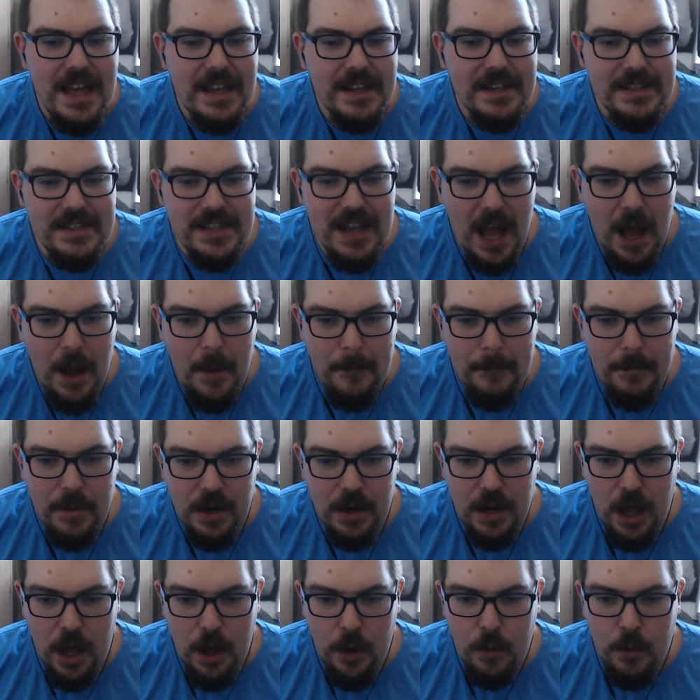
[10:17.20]
Down
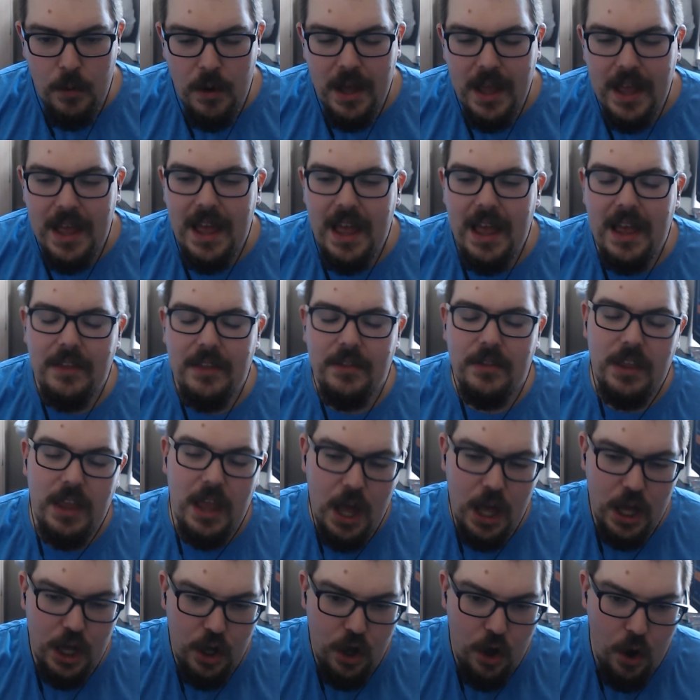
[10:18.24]
below in
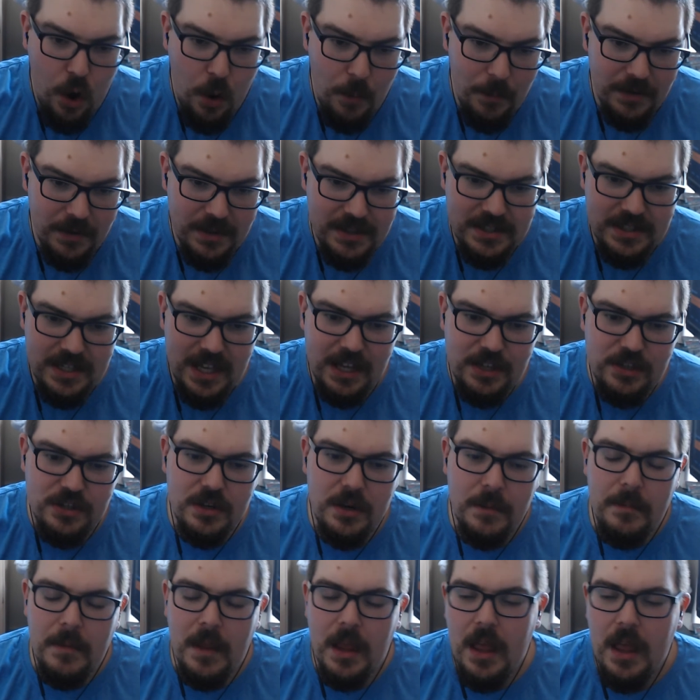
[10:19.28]
the comment
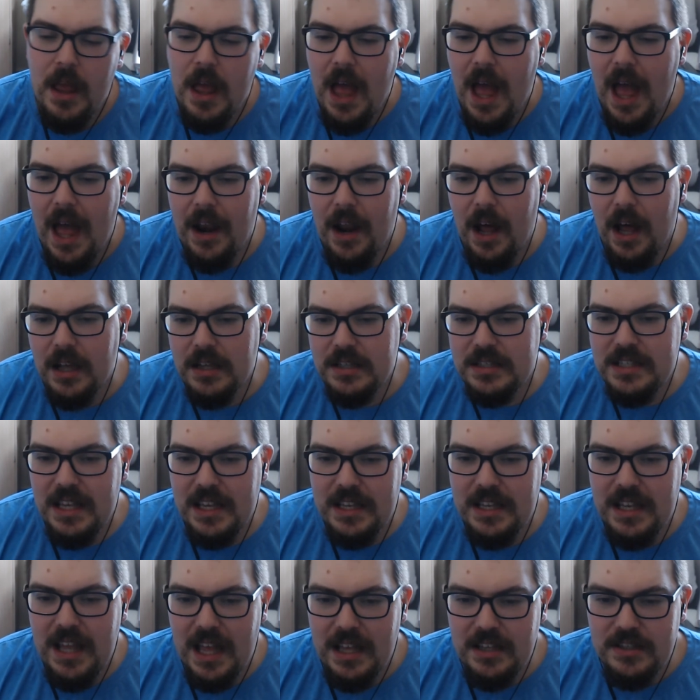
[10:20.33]
section. And I'll see you
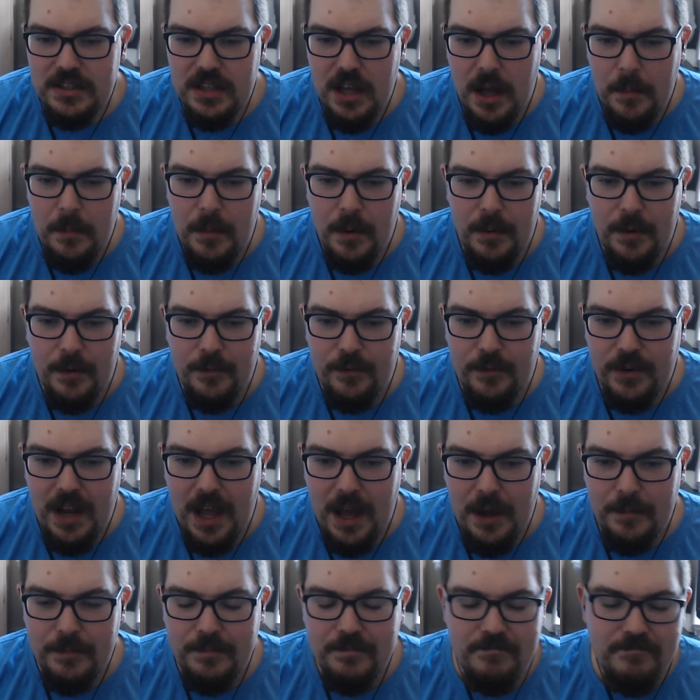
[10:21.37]
next time. Bye bye for
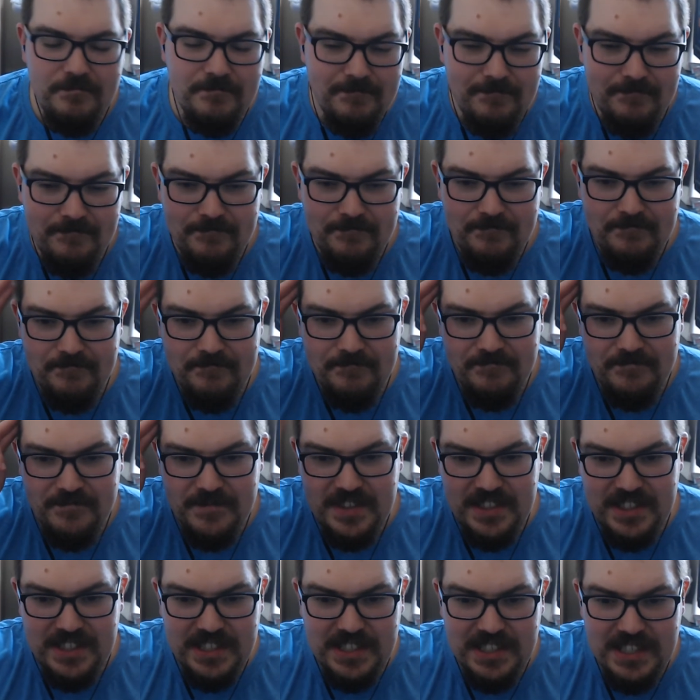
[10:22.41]
now.
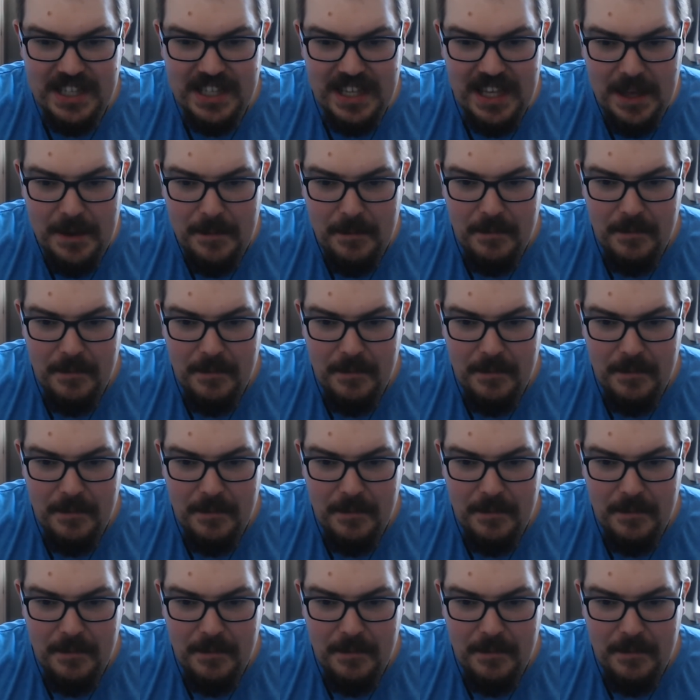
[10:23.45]
See ya.